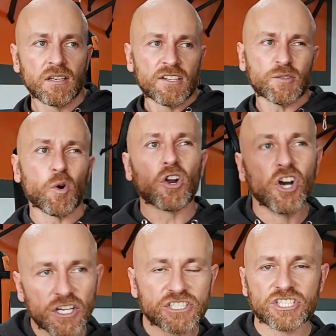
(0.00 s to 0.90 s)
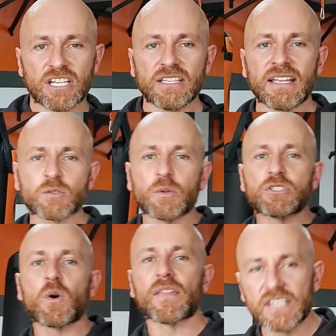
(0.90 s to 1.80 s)
some more hood shit, that's what we
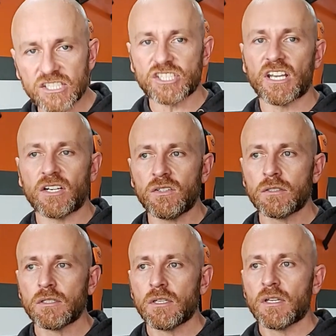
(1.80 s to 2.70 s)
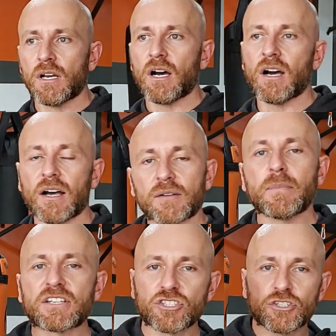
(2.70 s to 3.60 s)
do on this channel,
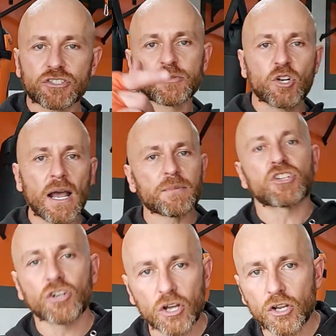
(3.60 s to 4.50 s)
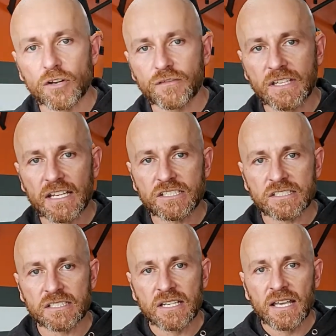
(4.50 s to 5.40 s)
make sure you subscribe and turn on
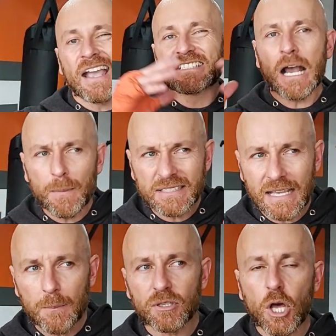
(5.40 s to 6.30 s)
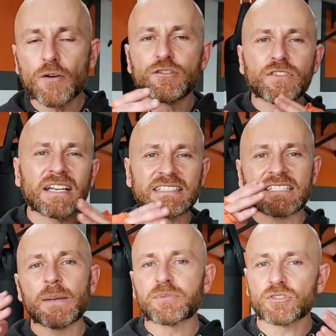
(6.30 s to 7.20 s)
notifications. And comment down below if you've got any
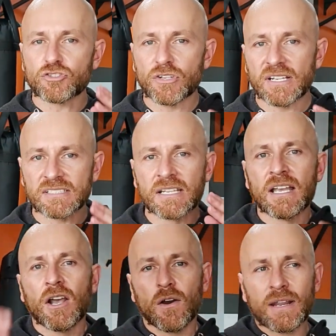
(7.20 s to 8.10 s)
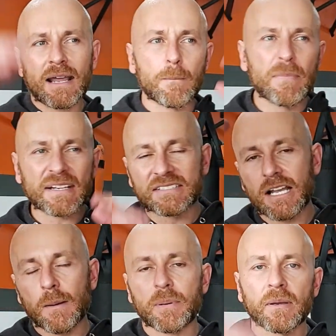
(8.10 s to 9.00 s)
tips or tricks on how to mix
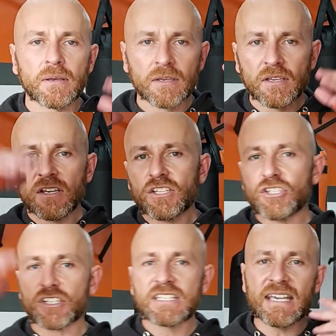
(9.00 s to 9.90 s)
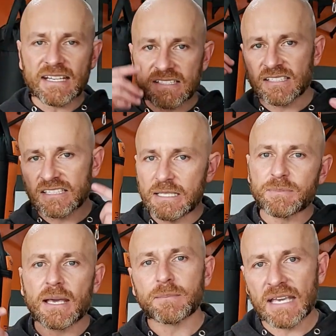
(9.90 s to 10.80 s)
up your kicks and keep
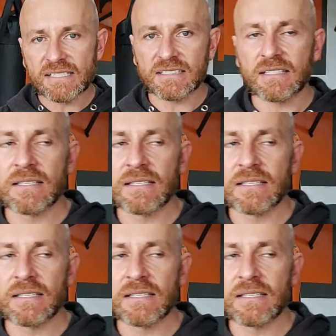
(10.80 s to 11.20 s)
them guessing.